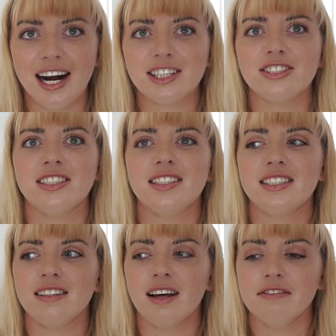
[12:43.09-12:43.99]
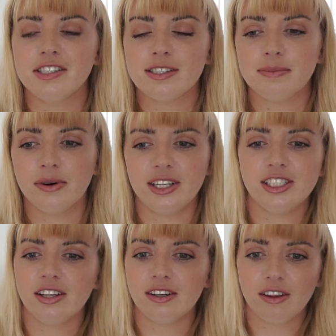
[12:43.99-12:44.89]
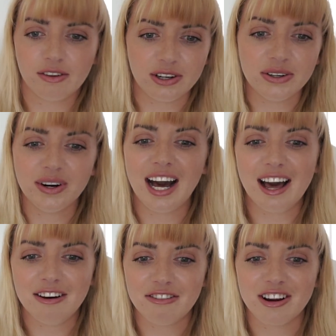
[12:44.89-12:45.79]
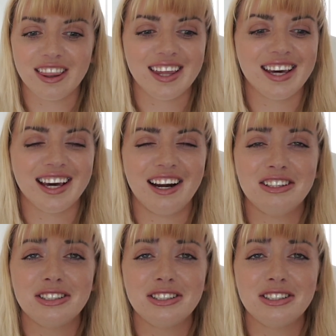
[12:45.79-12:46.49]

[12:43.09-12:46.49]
actually still love and support each other through everything. And I